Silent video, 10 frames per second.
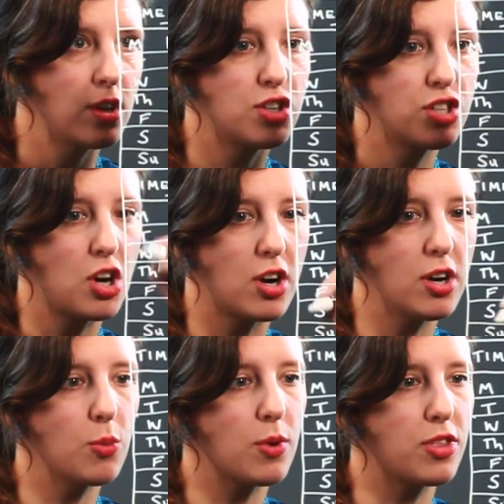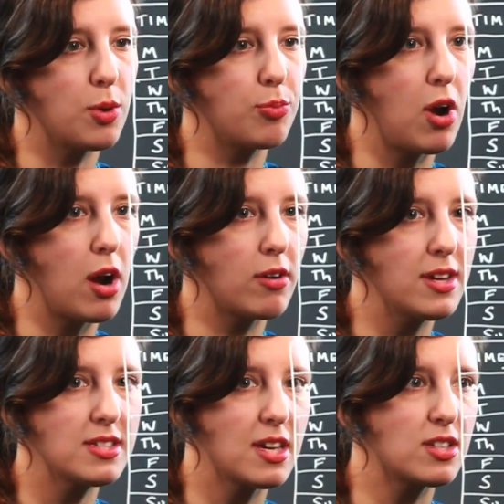chart with your
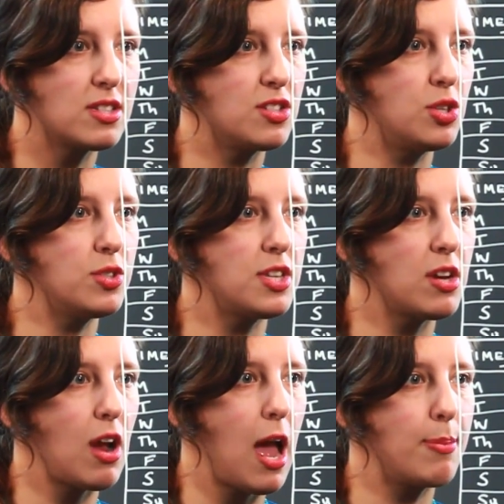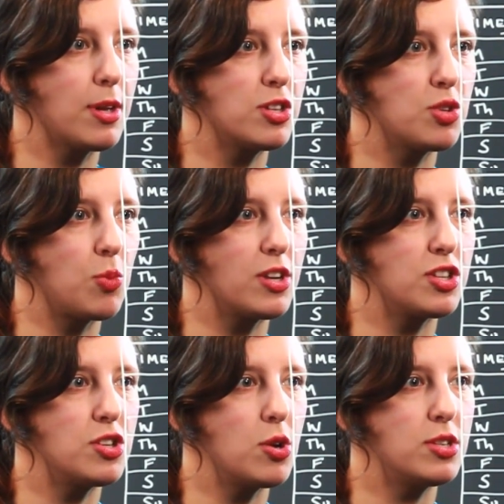progress, like Tuesday you're happy because you watched
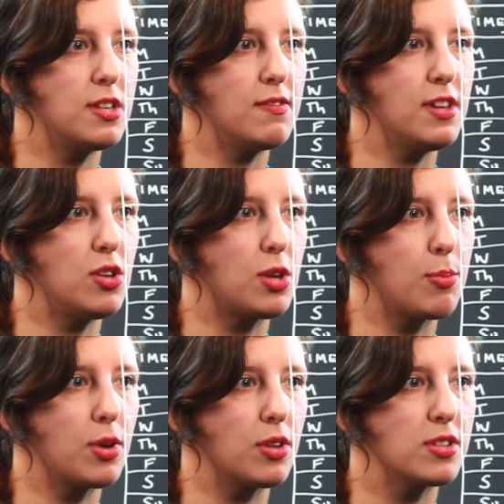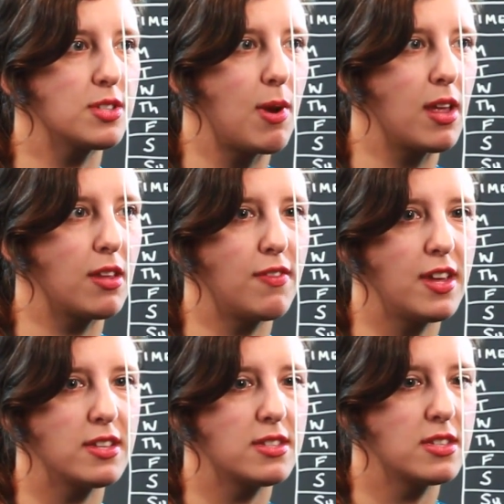no TV, you can put a little smiley
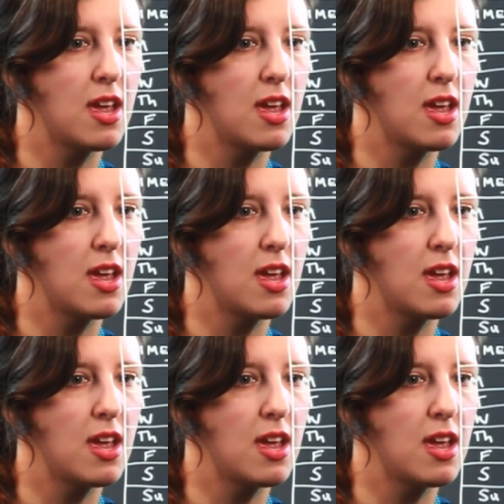face.